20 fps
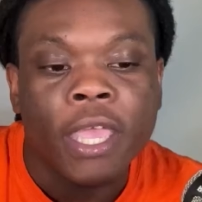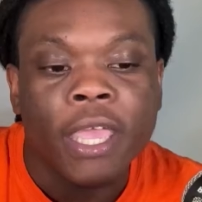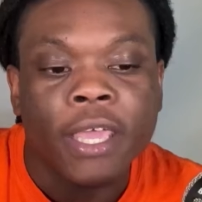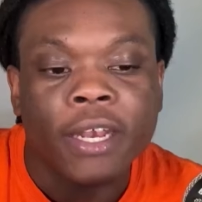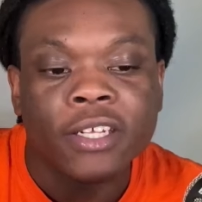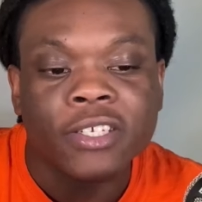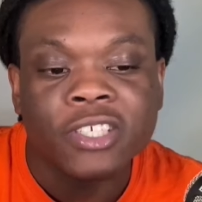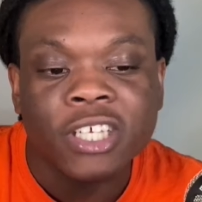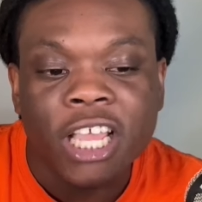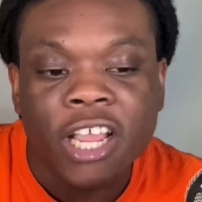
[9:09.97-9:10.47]

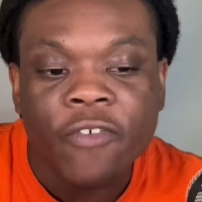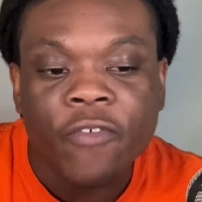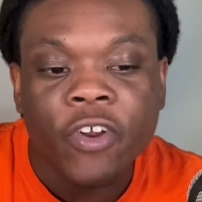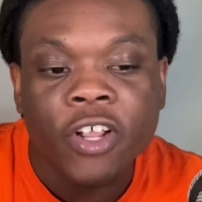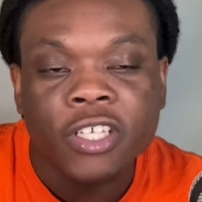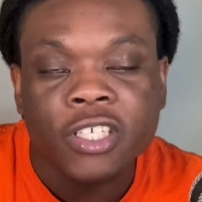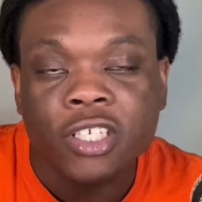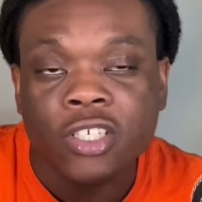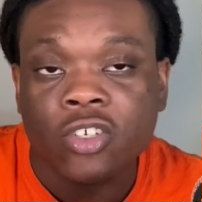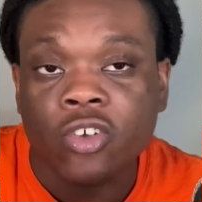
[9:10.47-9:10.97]
And the San
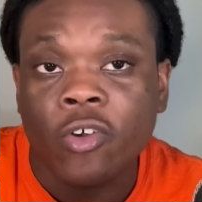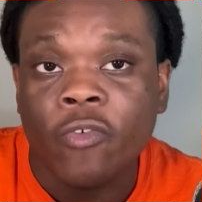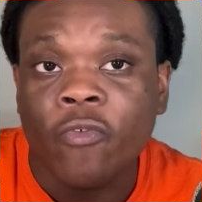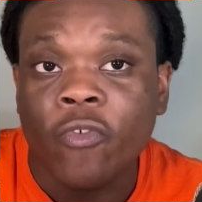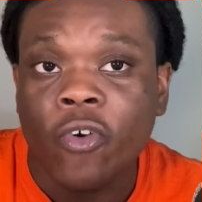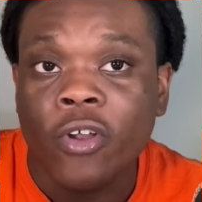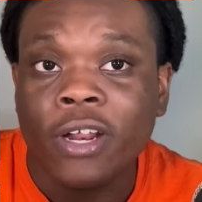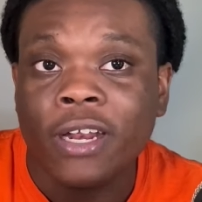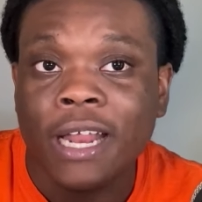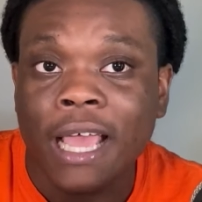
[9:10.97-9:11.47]
Francisco
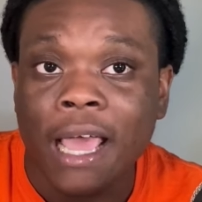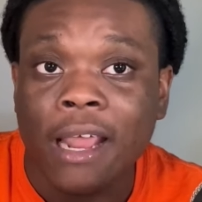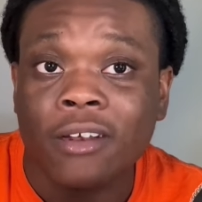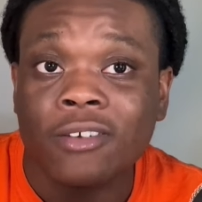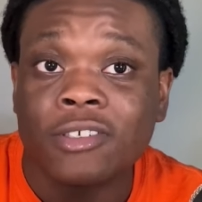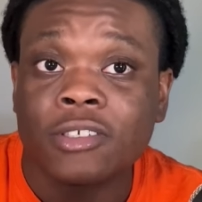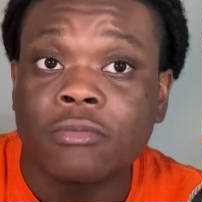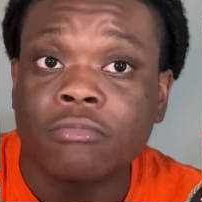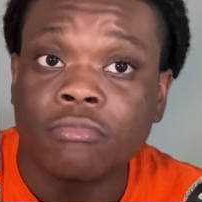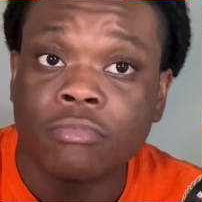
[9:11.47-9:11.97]

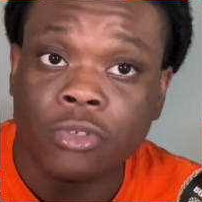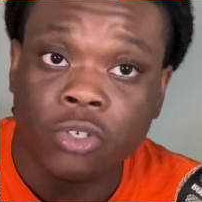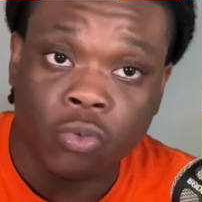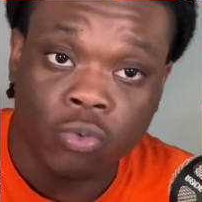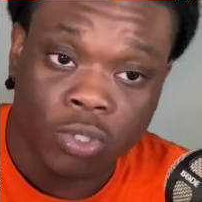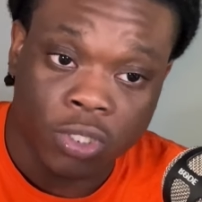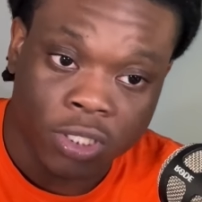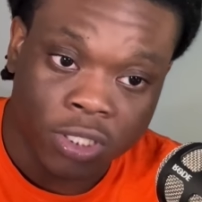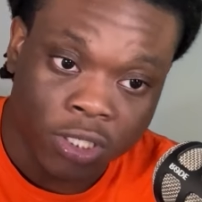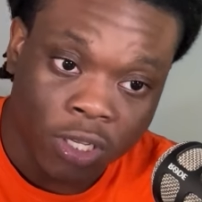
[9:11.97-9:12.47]
49ers, due
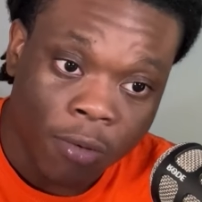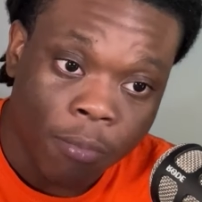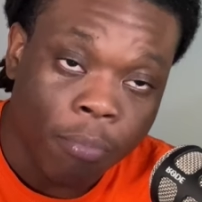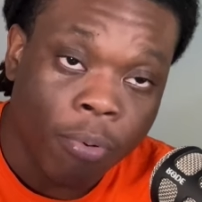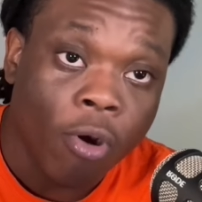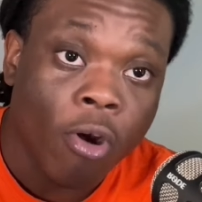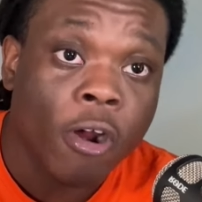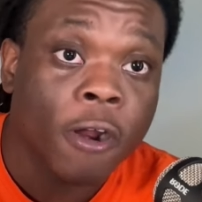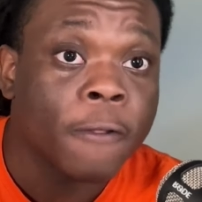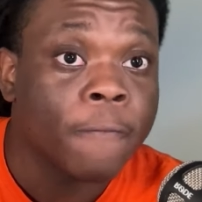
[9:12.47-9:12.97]
to some
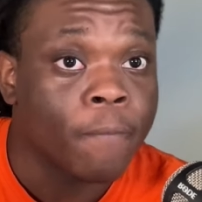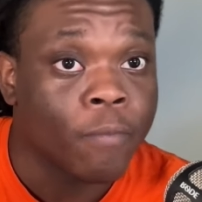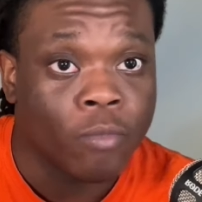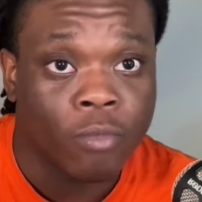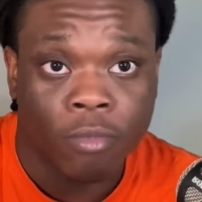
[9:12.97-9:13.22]
part,